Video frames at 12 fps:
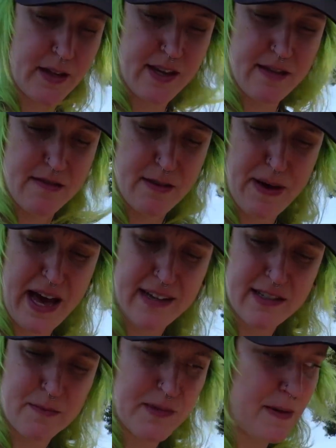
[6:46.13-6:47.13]
In the
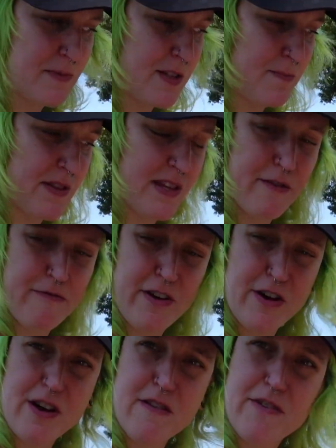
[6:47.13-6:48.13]
past, sometimes it's been like
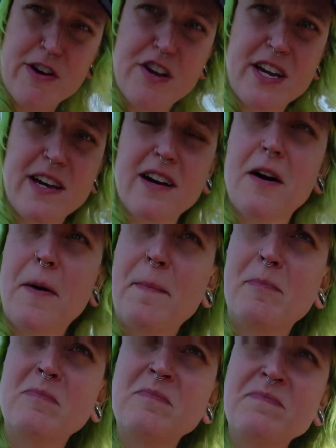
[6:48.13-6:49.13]
very, very
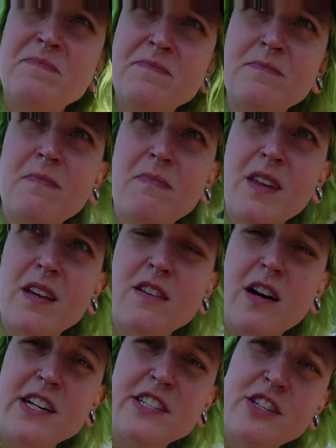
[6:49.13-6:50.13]

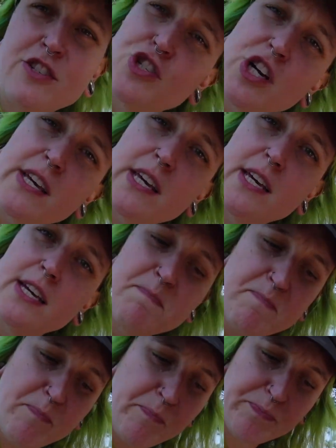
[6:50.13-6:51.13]
onion chunky,
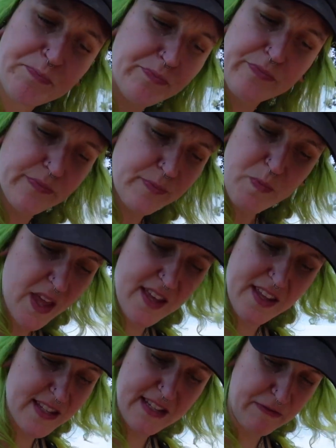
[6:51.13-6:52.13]
and
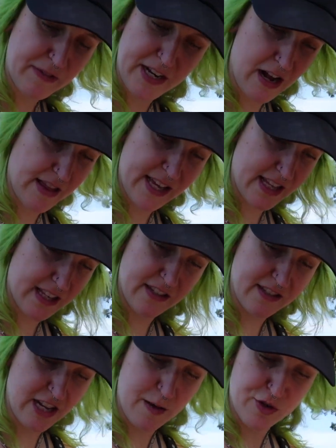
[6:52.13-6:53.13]
it's definitely not like that
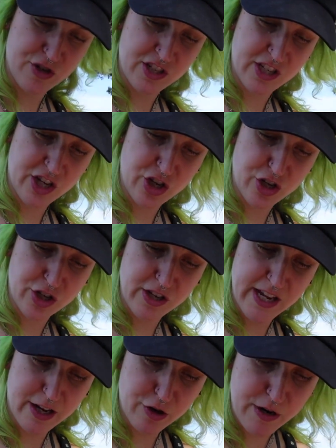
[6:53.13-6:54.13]
this time. It's just like a good
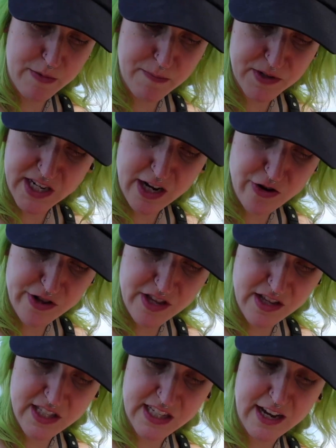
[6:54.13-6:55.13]
like creamy potato on the
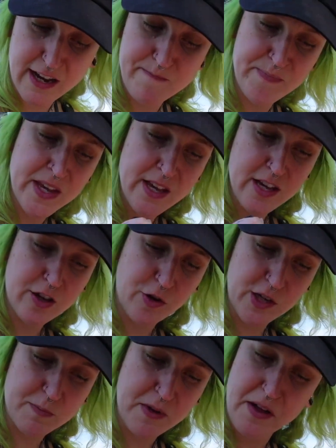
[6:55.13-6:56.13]
inside,
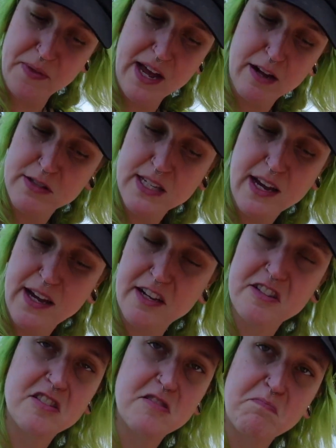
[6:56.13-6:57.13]
crispy on the outside.
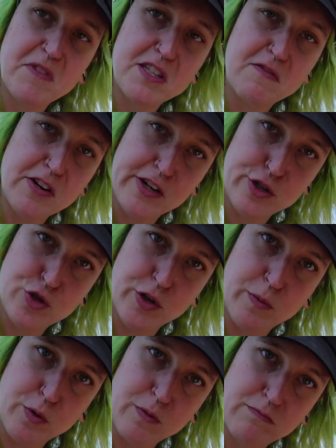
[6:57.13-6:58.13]
It's very
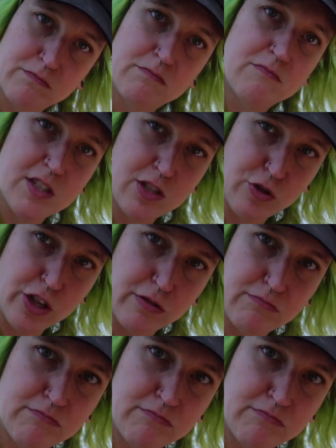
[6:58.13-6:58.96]
enjoyable. Still good.